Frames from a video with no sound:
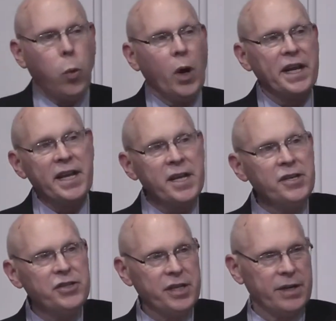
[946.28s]
What
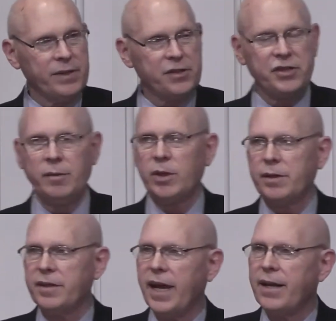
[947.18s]
is here that's similar
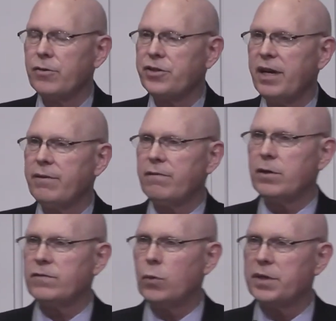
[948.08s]
to Daniel 7 and
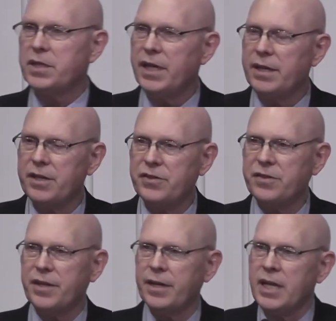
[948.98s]
verse 14 is,
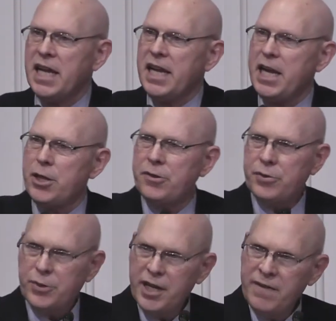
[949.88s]
is that in
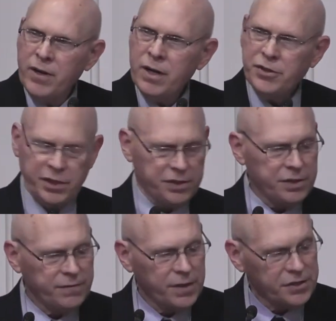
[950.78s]
three verses,
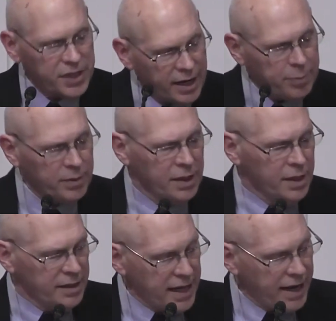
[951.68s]
for example,
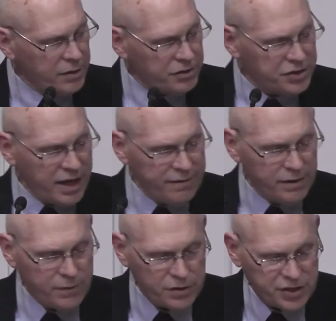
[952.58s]
Daniel 7
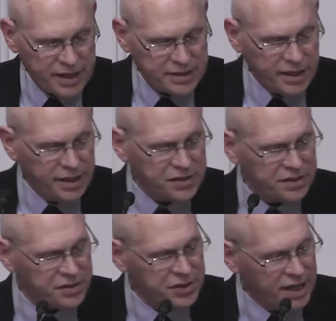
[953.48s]
and verse 18, it
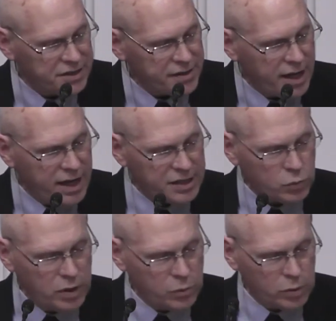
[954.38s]
says, The saints of the highest
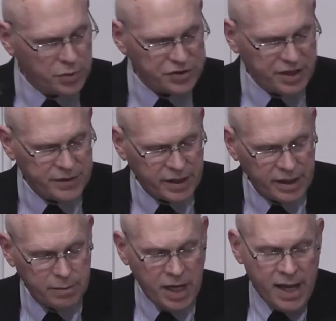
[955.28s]
one will receive the
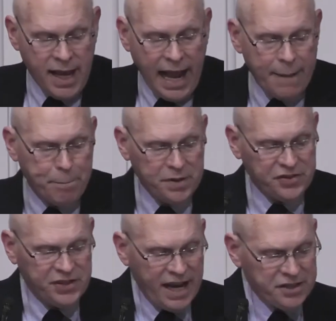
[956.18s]
kingdom and
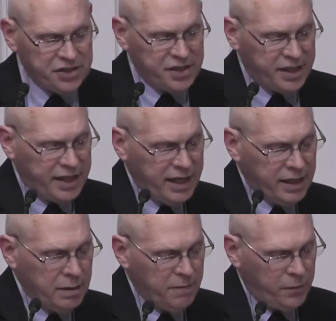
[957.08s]
possess the
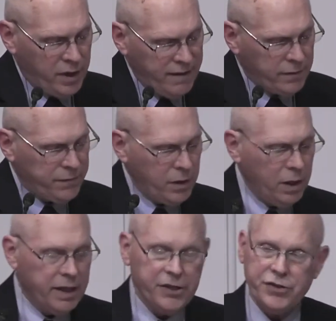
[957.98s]
kingdom forever for
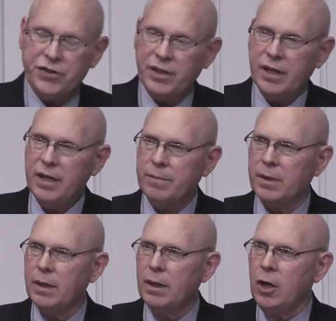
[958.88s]
all ages to come.
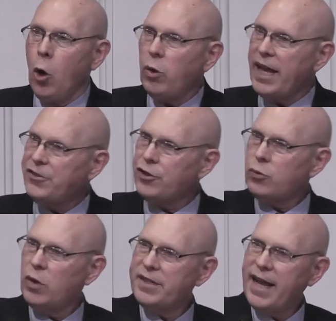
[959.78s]
Well, that's just what